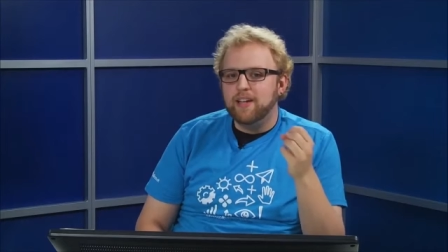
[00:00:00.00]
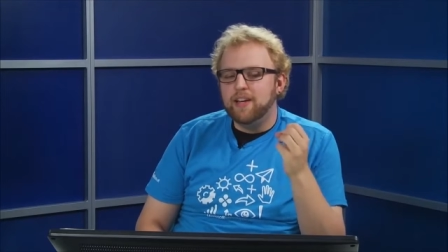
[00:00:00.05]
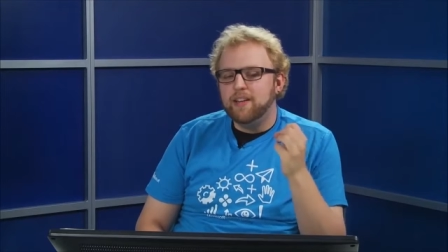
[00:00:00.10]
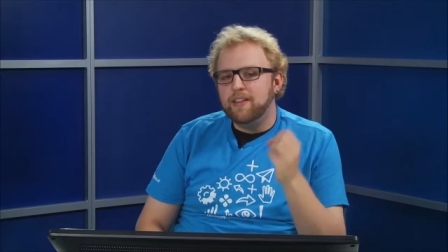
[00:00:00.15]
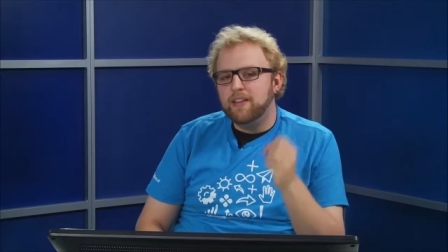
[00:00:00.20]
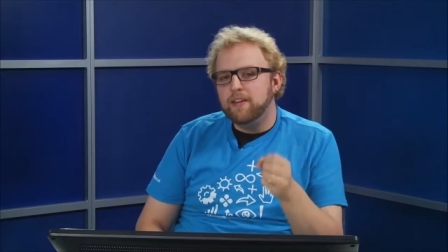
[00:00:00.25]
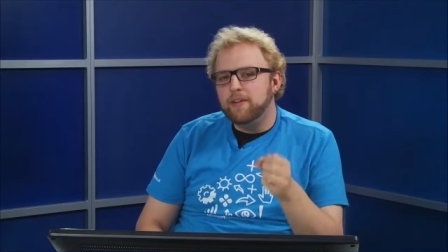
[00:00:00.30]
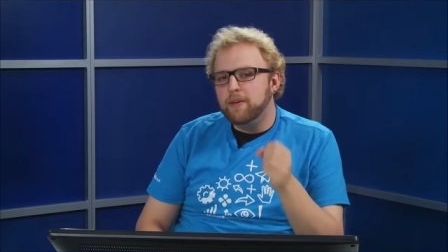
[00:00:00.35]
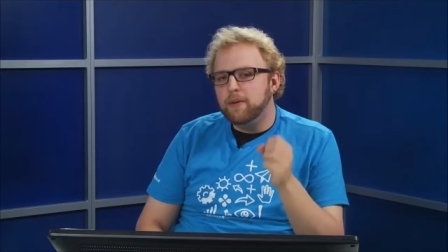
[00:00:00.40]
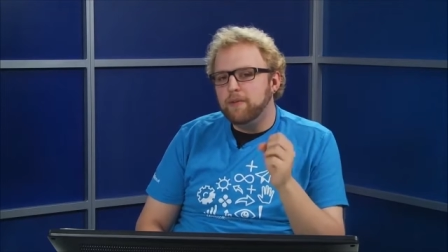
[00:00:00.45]

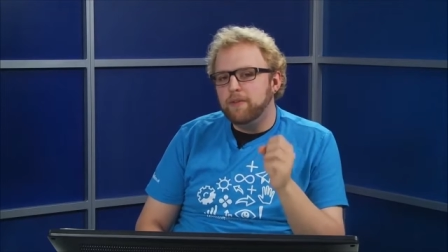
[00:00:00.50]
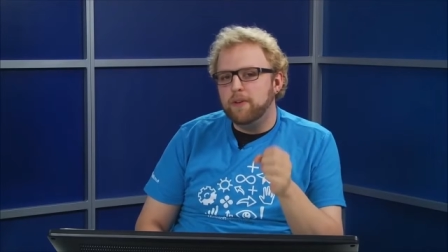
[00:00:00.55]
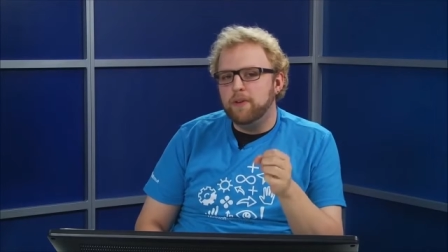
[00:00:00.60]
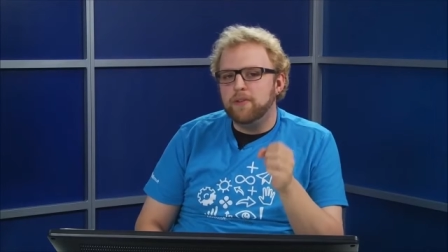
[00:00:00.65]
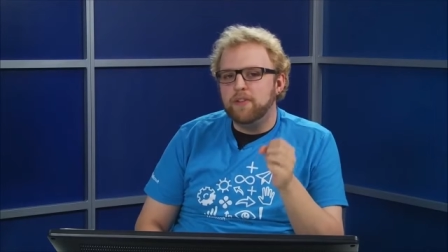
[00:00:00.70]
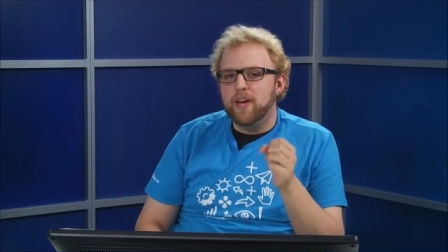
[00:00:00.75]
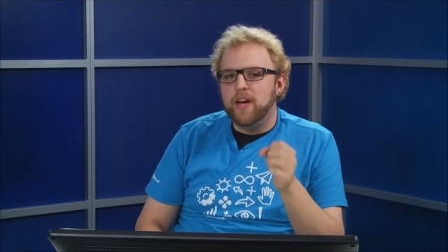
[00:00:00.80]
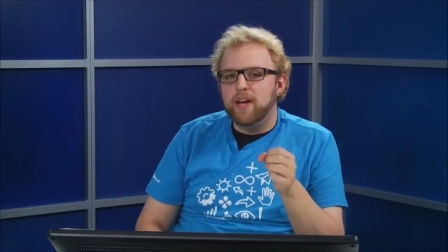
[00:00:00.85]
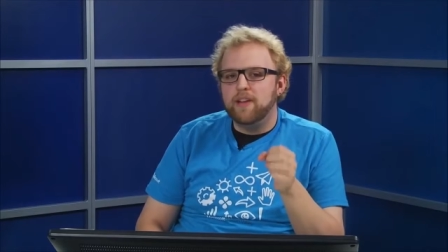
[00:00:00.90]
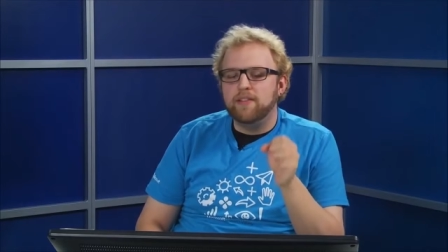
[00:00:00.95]
theory of
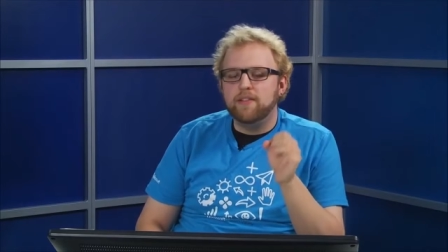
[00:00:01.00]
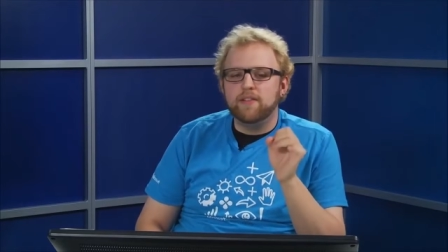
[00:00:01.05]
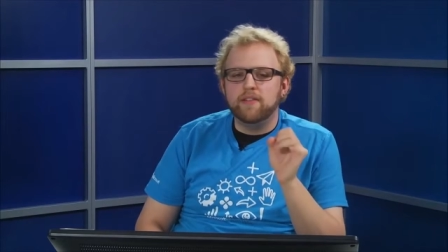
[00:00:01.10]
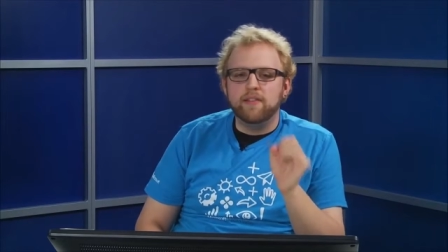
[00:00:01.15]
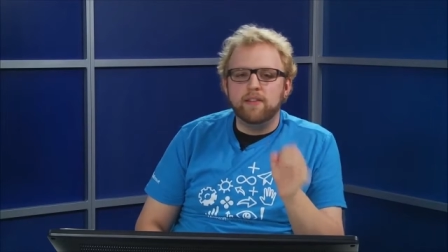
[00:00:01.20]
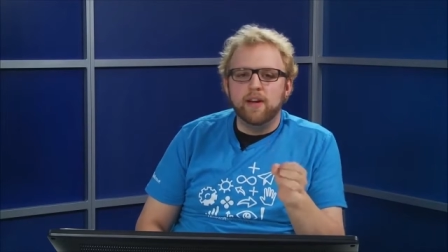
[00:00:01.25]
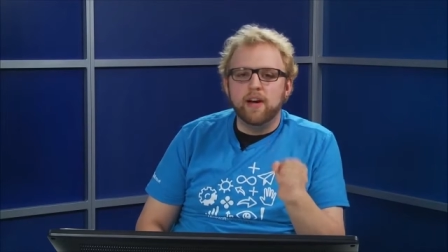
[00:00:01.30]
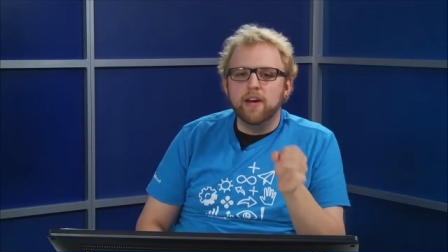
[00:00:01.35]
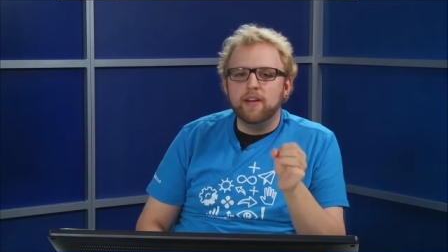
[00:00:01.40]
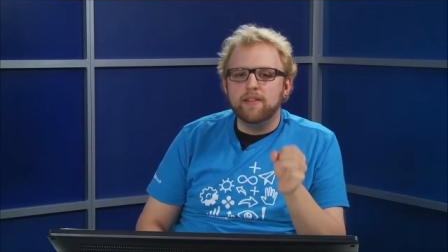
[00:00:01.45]
those ads is
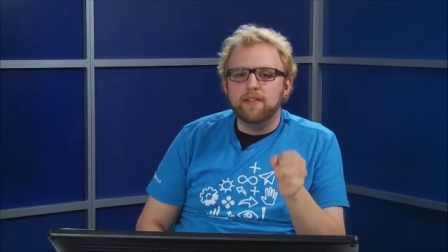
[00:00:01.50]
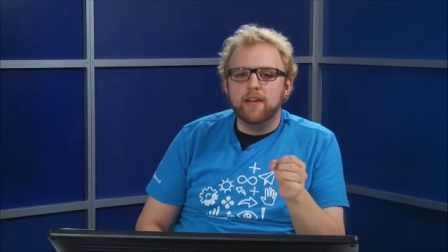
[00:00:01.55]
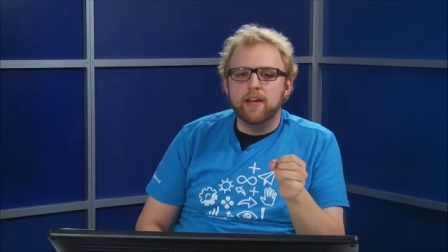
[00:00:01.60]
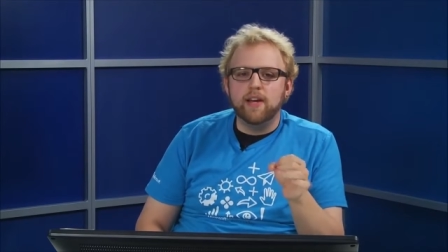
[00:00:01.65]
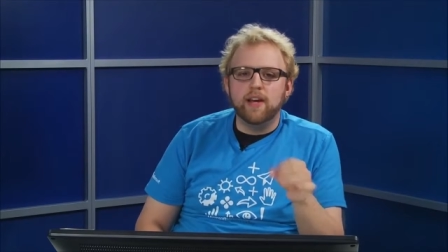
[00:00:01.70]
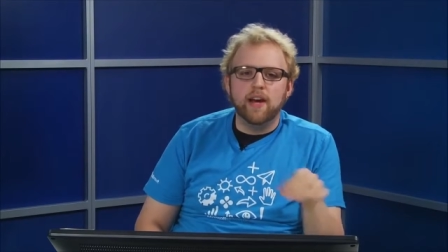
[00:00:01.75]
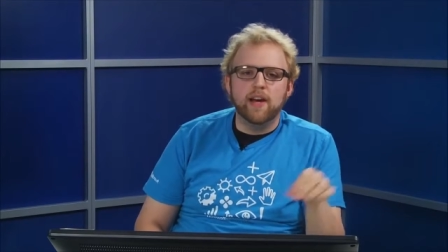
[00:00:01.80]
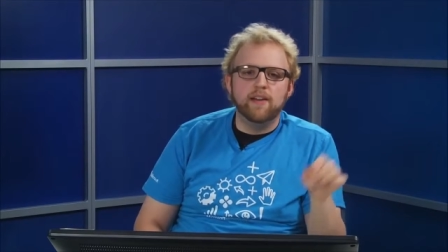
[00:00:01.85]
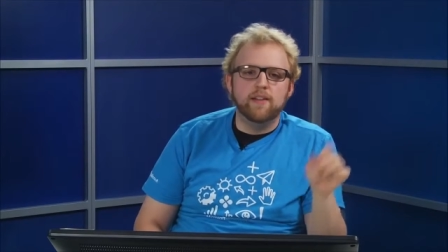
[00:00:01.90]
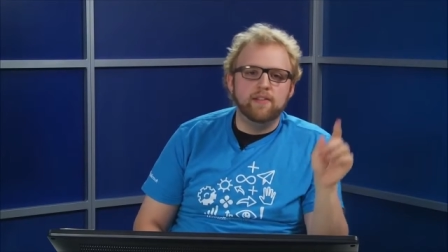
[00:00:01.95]
not
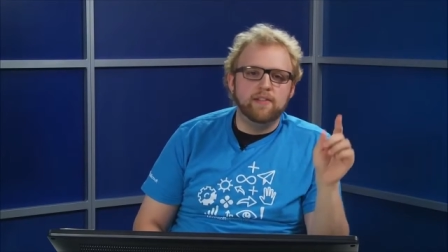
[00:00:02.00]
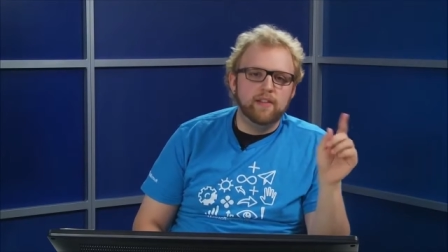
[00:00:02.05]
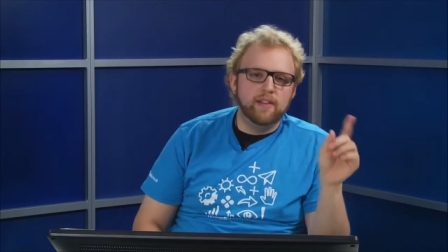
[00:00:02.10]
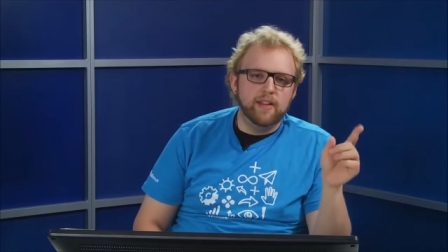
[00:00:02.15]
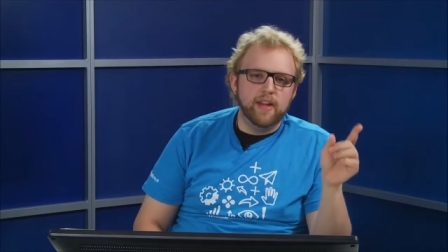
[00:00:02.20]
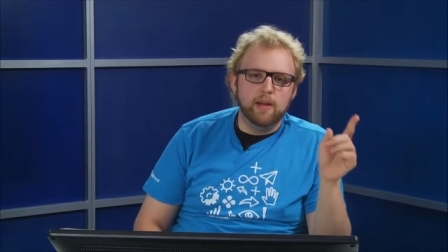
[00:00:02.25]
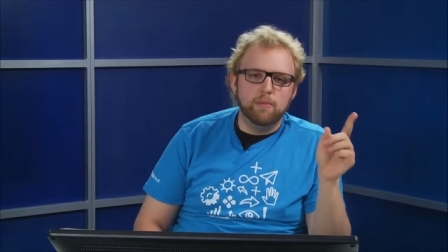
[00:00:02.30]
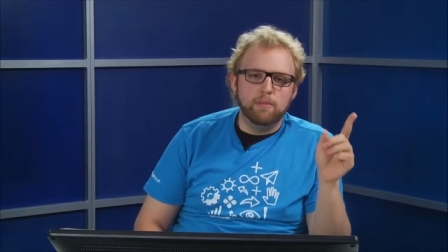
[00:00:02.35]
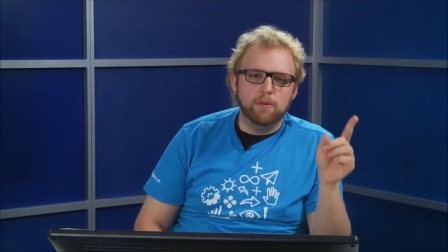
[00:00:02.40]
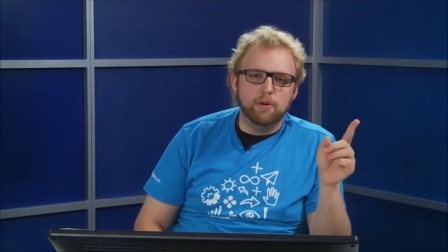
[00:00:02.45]
that I see
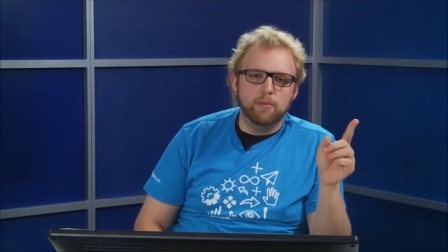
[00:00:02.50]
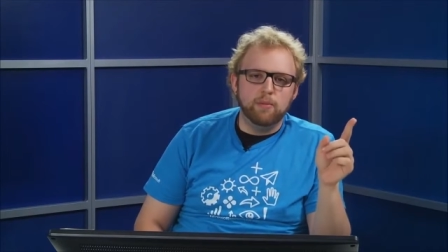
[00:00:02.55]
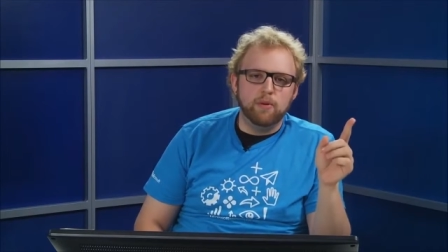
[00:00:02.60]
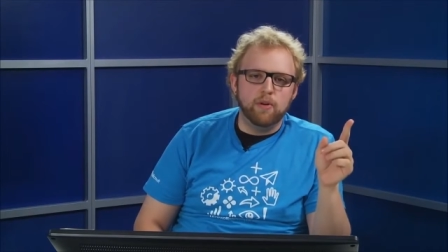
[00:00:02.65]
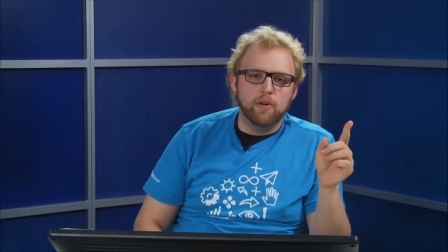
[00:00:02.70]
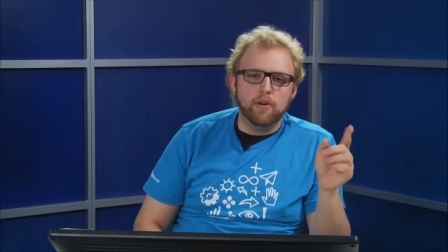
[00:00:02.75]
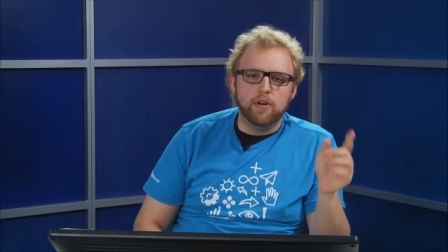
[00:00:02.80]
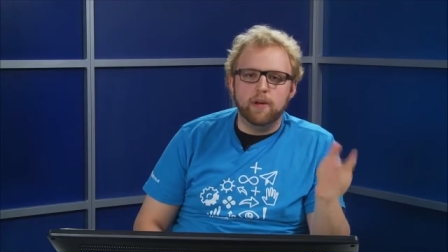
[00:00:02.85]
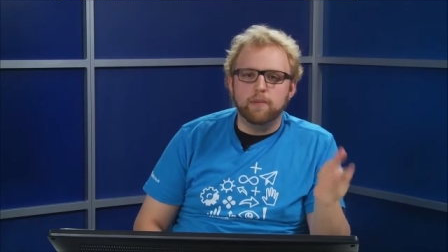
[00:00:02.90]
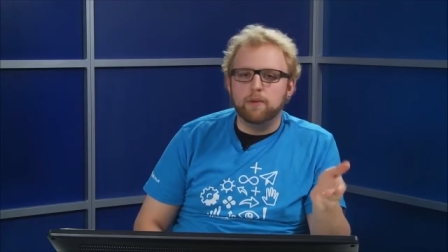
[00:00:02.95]
that
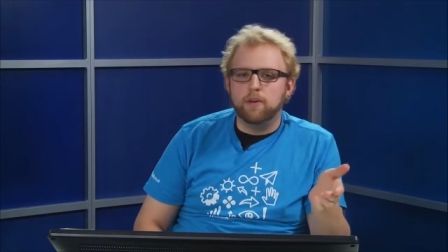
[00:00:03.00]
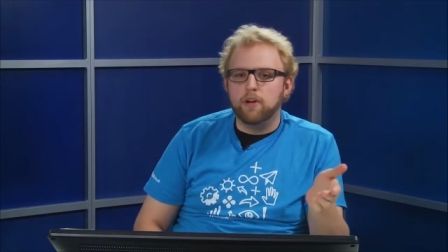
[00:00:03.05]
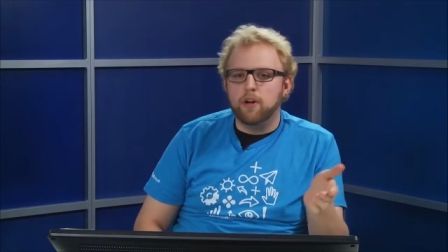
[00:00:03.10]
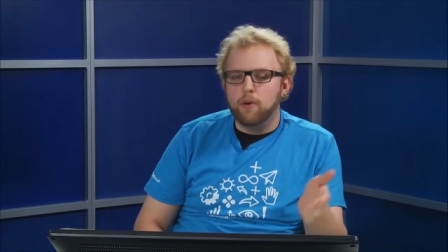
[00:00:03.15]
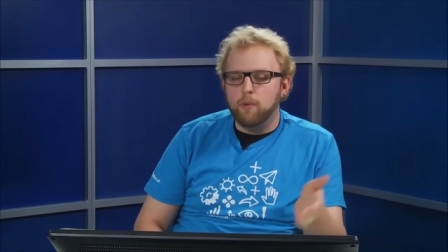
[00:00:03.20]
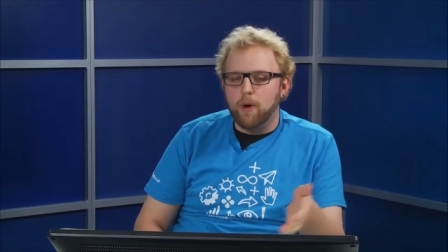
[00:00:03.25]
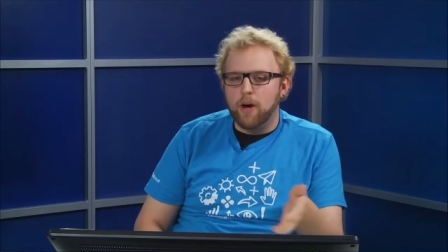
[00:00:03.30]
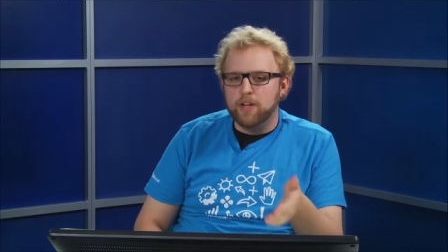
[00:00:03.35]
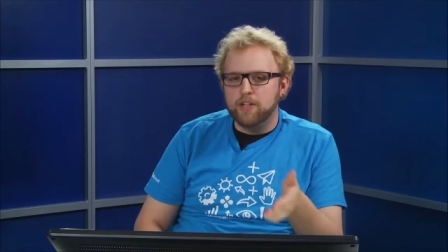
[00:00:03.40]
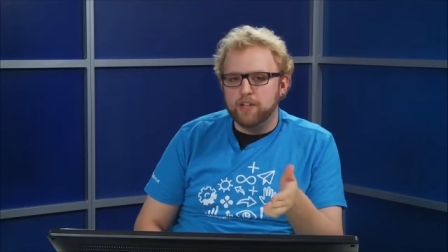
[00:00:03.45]
billboard, I'm going to go
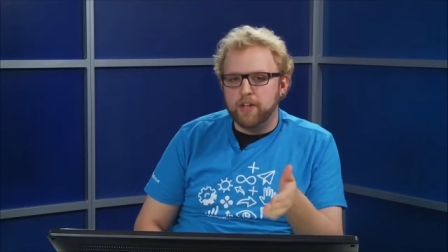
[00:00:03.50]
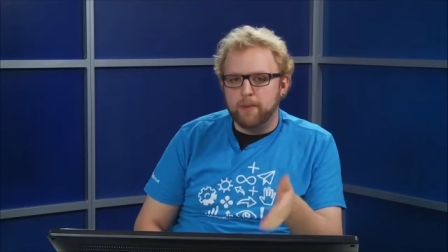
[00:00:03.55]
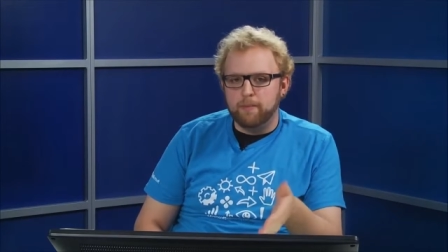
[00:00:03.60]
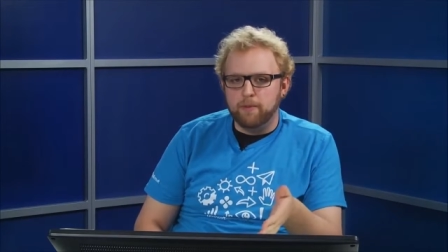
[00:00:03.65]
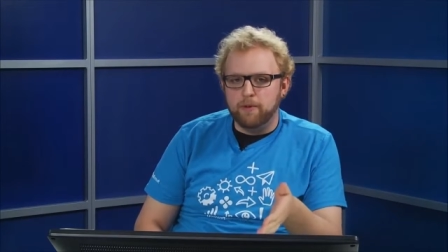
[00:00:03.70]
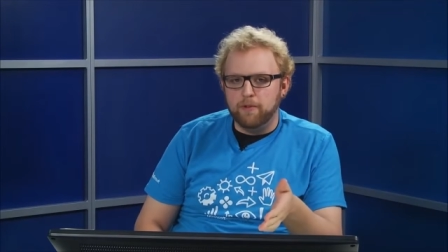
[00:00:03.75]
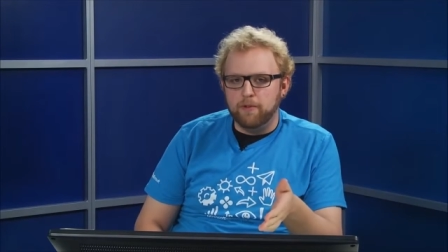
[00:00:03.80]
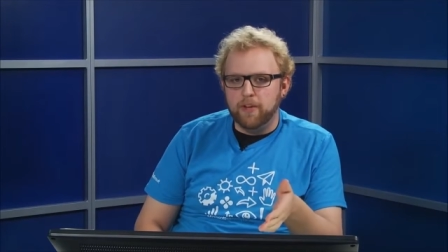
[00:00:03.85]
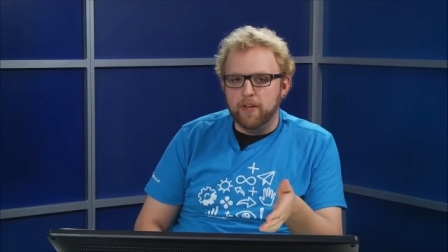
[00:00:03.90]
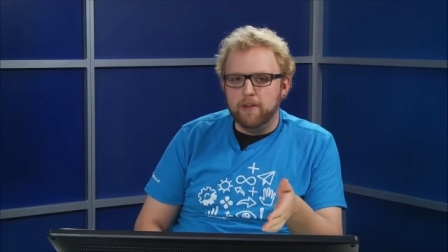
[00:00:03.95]
watch that
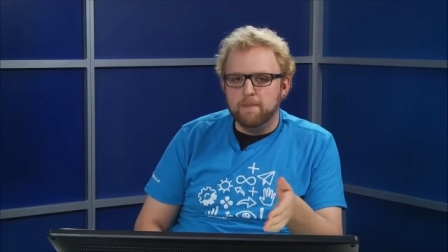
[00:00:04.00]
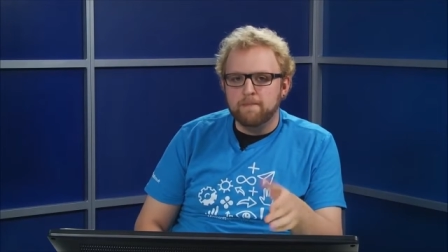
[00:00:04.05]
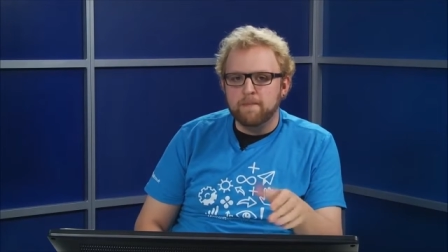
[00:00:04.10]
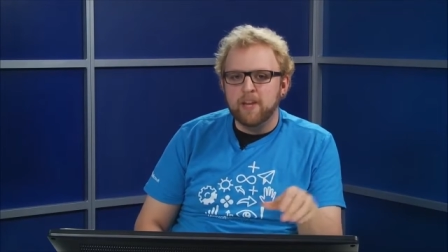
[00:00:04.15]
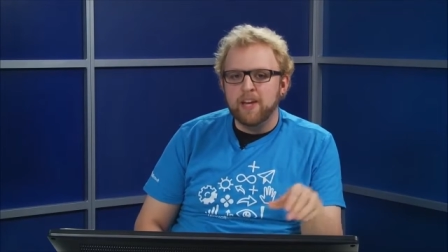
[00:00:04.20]
movie.